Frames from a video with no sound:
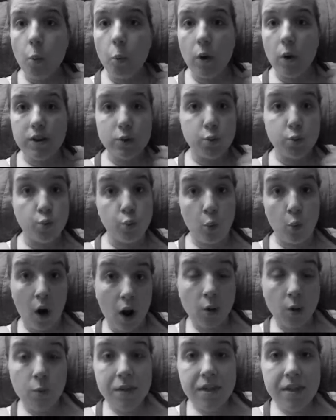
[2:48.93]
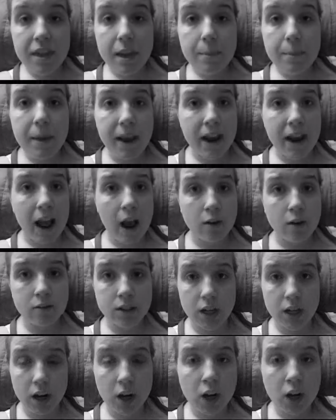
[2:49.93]
what's wrong with them, and how
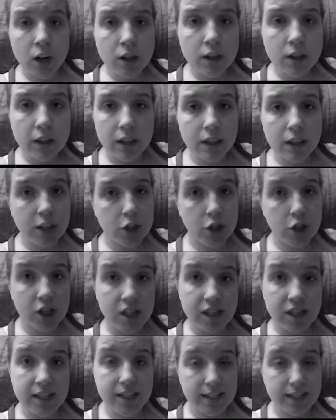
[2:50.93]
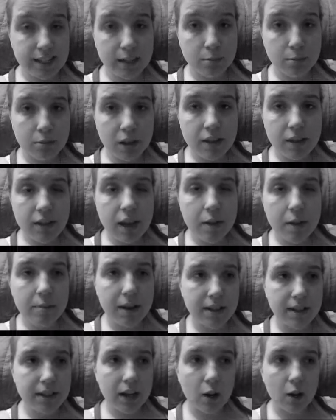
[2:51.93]
dare her think that she can discipline
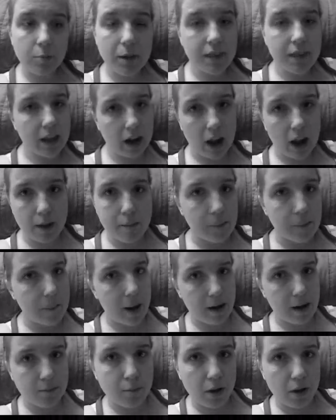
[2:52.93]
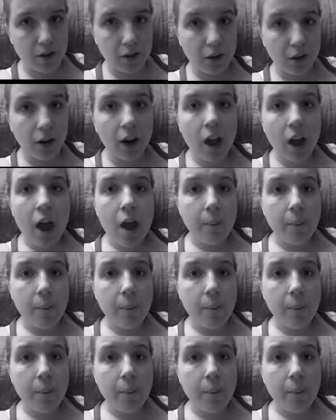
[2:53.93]
them and tell me that I'm a bad mother.